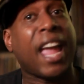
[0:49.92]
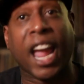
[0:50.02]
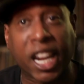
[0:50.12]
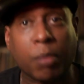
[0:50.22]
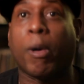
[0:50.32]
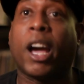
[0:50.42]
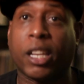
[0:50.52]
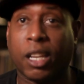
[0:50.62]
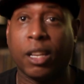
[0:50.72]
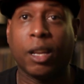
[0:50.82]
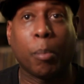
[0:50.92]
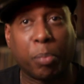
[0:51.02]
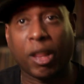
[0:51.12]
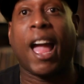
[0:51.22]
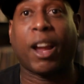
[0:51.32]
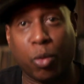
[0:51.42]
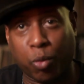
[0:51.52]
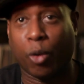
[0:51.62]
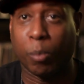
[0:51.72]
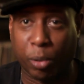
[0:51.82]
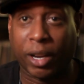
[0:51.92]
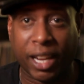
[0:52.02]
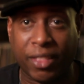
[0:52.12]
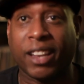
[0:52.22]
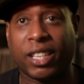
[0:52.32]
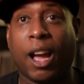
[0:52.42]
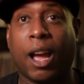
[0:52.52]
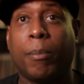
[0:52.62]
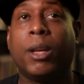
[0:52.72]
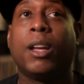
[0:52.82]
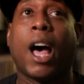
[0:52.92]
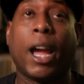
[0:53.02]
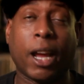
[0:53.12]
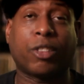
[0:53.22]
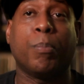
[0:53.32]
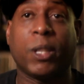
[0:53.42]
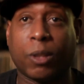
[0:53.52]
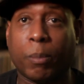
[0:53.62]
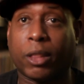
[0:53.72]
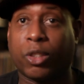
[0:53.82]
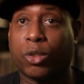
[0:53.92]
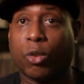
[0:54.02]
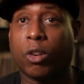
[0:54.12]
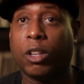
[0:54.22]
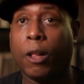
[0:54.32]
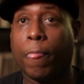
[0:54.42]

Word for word: Anybody black who wrote a book in that time, I got to meet them at the store